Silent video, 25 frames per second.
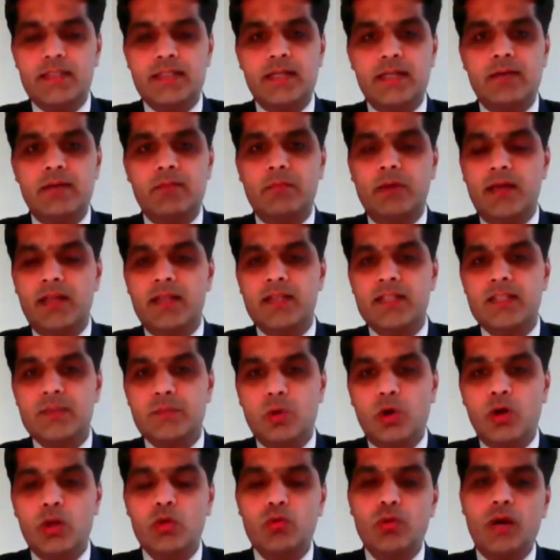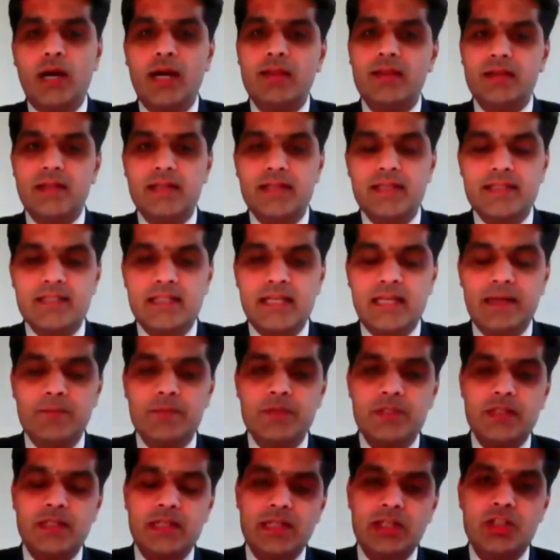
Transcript: Let's say in mid and small, you had 3 schemes